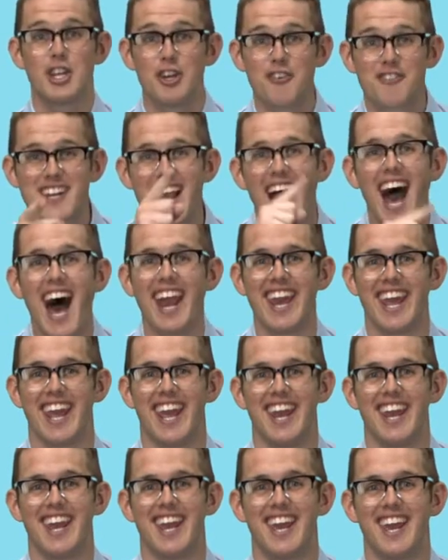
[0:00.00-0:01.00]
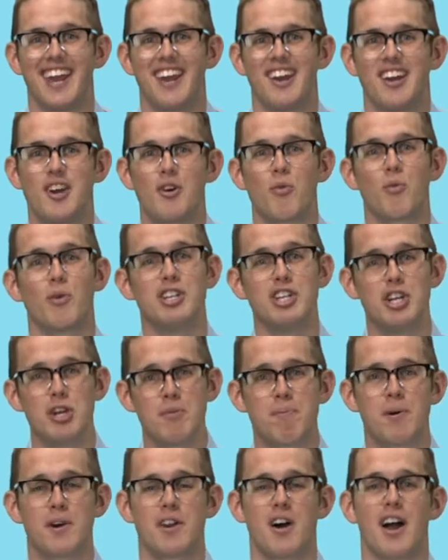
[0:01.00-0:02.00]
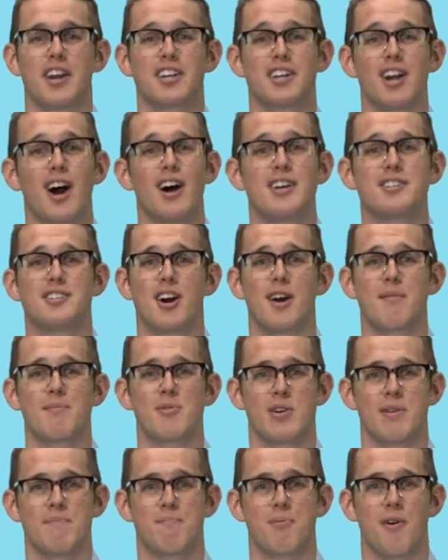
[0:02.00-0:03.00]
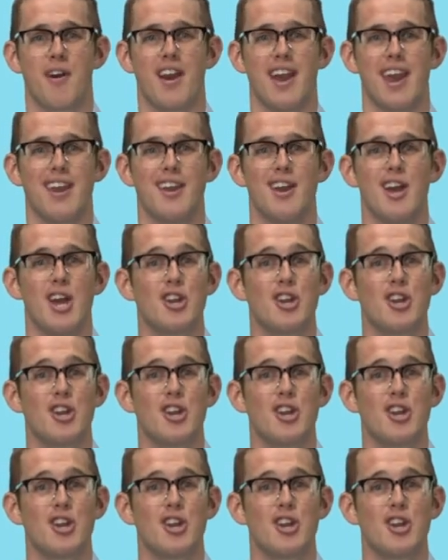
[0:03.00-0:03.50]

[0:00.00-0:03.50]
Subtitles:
You've got it. When you put on God's armor and pray,